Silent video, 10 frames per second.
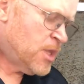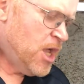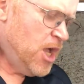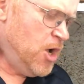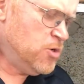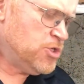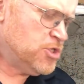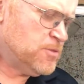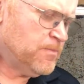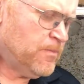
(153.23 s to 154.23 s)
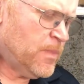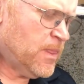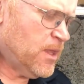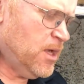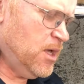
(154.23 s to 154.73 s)
Hoses,
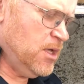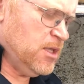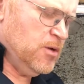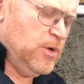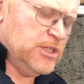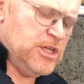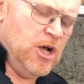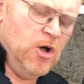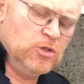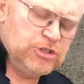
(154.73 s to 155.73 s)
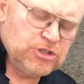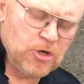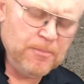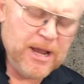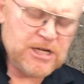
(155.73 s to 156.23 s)
I think what I said, hoses are
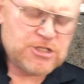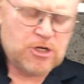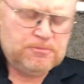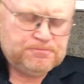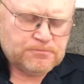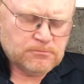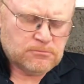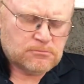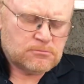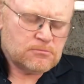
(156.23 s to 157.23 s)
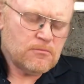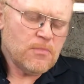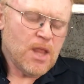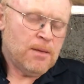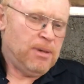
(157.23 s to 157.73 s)
measured
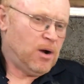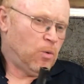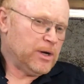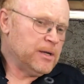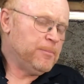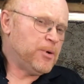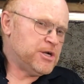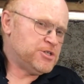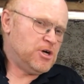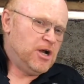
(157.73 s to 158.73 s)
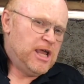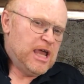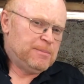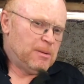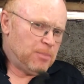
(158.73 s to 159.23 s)
by working pressure
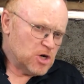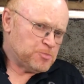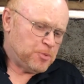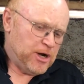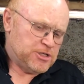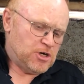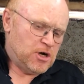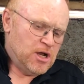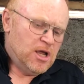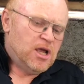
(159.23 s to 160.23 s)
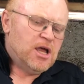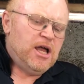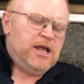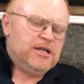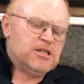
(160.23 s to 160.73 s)
and by burst pressure.
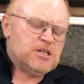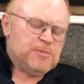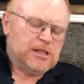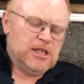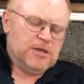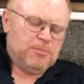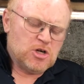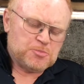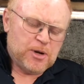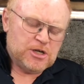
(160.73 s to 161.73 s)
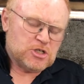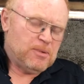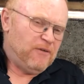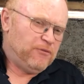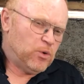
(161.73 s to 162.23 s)
And typically burst pressure is
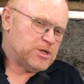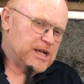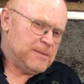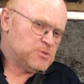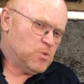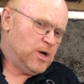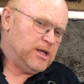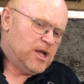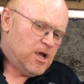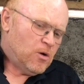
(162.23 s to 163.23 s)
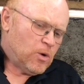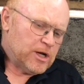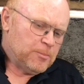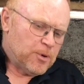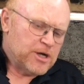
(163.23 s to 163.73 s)
about 4 times what
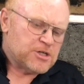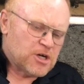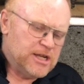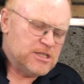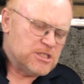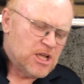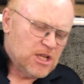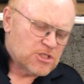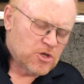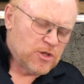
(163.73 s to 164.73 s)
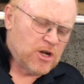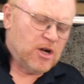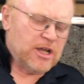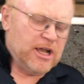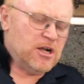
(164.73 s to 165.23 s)
working pressure is, so they're going
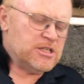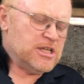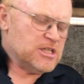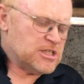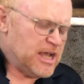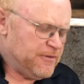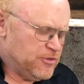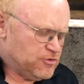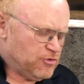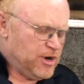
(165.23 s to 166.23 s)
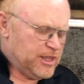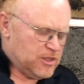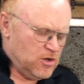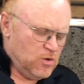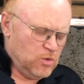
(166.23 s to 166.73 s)
to guarantee us to have the strength
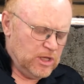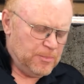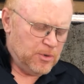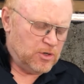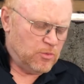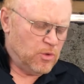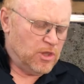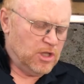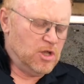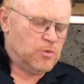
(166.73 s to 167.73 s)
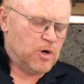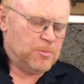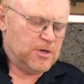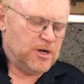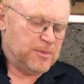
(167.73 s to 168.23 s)
to hold up under the load we're going to
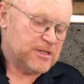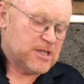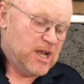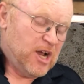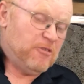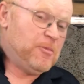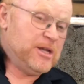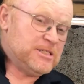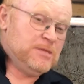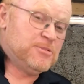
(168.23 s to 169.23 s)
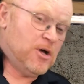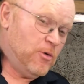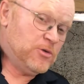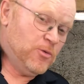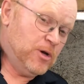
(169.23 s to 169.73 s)
put on it, because everybody seems to
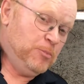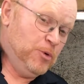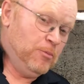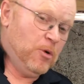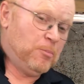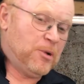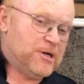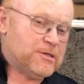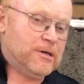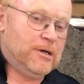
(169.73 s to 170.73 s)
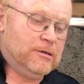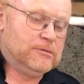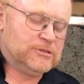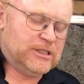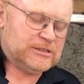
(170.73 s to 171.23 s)
always want to put more pressure on a
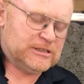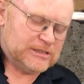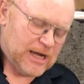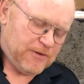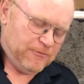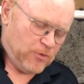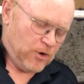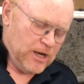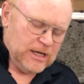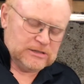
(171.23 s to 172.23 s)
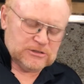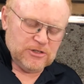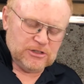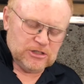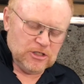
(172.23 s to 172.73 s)
hose than it's designed for. So
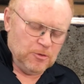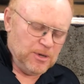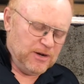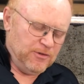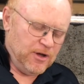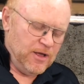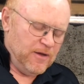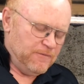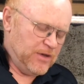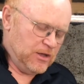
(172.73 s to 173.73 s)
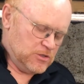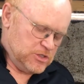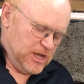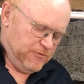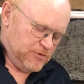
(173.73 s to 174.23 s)
there's a little bit of a
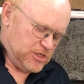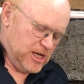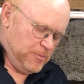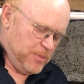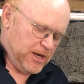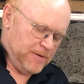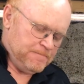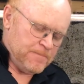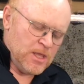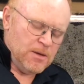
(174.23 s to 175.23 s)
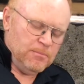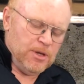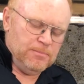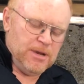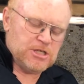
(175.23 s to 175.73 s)
fail-safe setup in it.
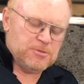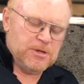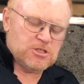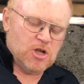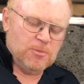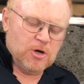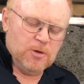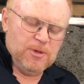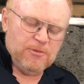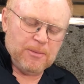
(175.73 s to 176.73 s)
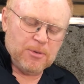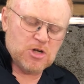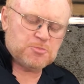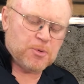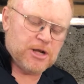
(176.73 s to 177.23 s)
But measurements on them are going to be by
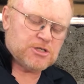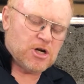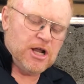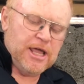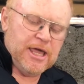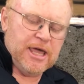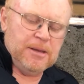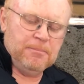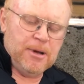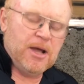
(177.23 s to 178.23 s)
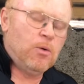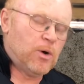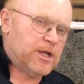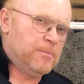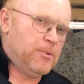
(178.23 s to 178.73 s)
burst pressure and by
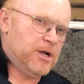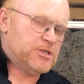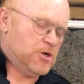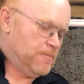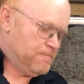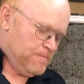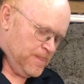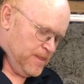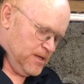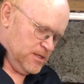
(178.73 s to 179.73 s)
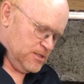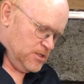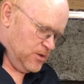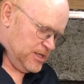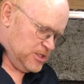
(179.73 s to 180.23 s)
working pressure.
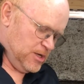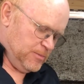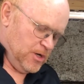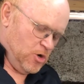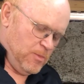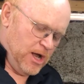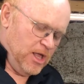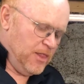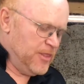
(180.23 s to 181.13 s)
So that's something to know about.